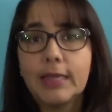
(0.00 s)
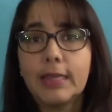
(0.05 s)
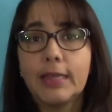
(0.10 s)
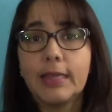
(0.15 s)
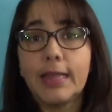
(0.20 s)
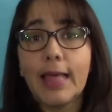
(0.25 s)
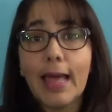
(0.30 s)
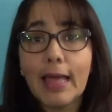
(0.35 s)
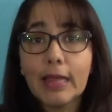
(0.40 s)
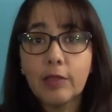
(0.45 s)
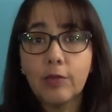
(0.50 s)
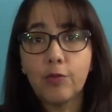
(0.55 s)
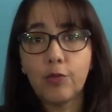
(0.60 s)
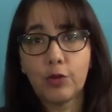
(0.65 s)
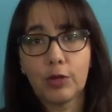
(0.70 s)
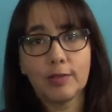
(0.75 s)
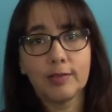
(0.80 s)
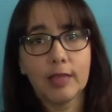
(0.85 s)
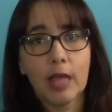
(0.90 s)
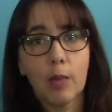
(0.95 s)
That, for
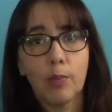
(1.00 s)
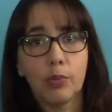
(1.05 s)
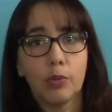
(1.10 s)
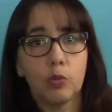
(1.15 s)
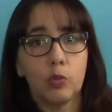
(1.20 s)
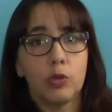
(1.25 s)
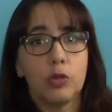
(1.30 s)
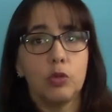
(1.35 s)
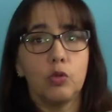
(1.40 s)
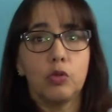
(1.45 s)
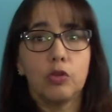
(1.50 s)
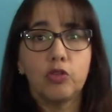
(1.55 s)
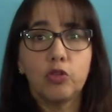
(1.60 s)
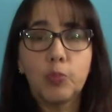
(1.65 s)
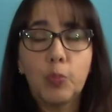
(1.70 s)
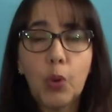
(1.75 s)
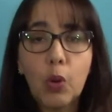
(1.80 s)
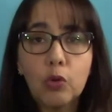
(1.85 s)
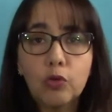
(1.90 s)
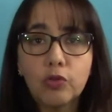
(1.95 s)
example, when you
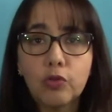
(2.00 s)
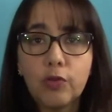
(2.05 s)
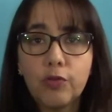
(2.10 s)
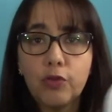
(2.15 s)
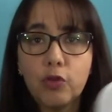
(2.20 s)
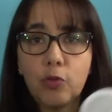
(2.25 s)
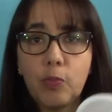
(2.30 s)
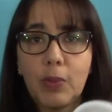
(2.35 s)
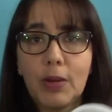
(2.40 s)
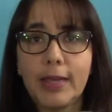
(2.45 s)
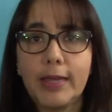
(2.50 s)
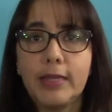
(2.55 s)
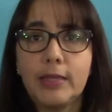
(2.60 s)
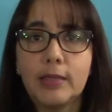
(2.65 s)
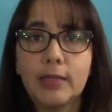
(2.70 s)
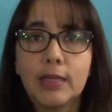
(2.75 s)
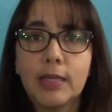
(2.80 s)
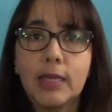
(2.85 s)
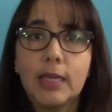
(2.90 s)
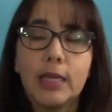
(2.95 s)
dispose of your plate,
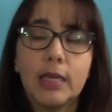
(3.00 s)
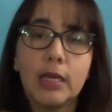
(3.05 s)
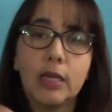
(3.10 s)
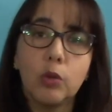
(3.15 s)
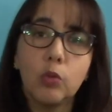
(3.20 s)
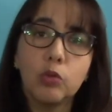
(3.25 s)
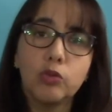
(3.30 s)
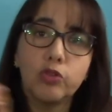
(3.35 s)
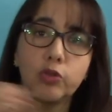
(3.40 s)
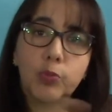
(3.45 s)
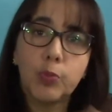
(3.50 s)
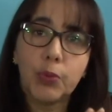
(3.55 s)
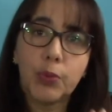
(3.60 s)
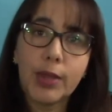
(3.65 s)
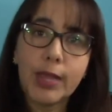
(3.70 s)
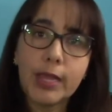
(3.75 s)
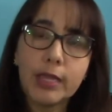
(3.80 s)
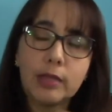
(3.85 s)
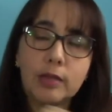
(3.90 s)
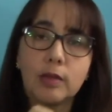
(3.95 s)
it will
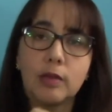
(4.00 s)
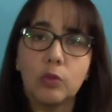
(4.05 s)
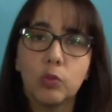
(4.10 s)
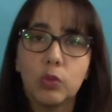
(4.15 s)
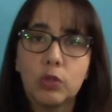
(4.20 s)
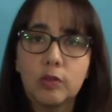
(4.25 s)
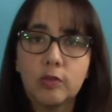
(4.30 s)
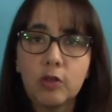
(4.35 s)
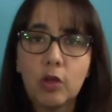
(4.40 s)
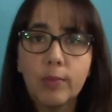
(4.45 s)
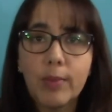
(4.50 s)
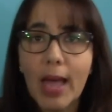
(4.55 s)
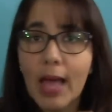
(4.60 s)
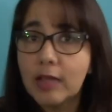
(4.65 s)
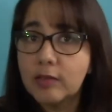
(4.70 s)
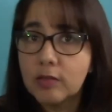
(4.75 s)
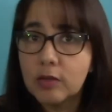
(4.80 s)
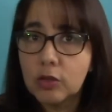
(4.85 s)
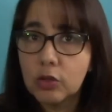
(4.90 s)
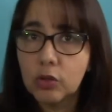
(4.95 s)
spray with some
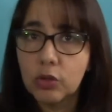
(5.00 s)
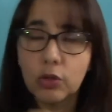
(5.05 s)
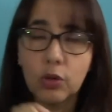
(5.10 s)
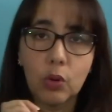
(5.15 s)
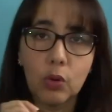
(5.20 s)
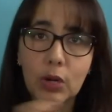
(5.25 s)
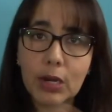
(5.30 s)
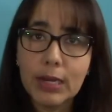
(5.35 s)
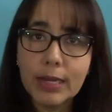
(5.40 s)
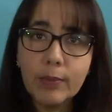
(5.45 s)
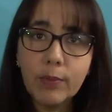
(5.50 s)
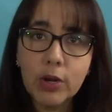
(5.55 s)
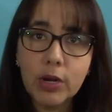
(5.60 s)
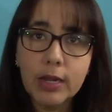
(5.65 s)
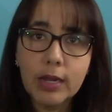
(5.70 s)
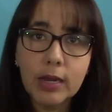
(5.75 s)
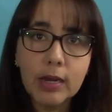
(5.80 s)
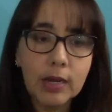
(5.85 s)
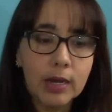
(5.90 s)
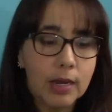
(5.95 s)
acetone or
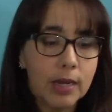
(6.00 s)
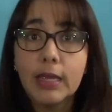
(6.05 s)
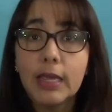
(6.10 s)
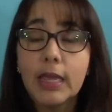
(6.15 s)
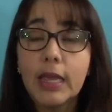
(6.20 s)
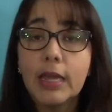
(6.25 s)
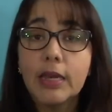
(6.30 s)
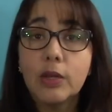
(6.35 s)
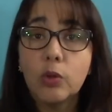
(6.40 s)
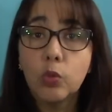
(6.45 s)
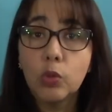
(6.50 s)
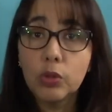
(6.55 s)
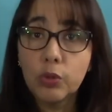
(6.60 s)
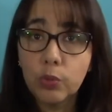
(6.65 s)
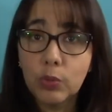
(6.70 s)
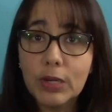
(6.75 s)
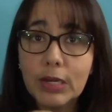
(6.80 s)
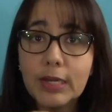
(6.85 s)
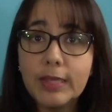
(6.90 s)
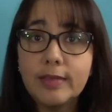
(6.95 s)
limonene and it will
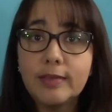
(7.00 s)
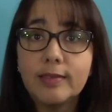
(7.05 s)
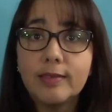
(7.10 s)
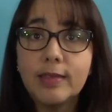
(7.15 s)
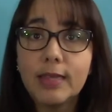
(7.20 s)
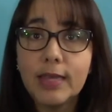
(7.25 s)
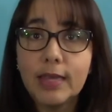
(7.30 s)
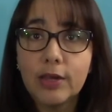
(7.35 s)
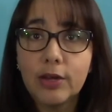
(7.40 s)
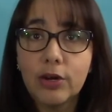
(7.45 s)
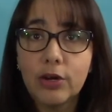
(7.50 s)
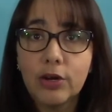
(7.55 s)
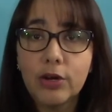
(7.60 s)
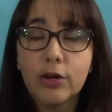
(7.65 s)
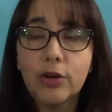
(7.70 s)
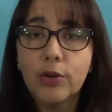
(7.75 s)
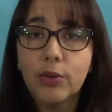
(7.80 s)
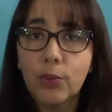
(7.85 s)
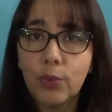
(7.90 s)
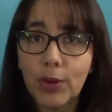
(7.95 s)
release the air
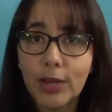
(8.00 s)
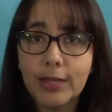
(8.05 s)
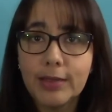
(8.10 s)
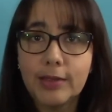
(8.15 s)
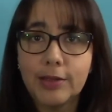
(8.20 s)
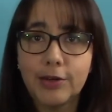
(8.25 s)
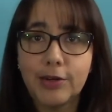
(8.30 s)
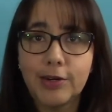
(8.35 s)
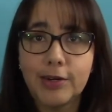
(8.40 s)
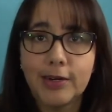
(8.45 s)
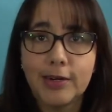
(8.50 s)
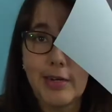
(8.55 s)
right there.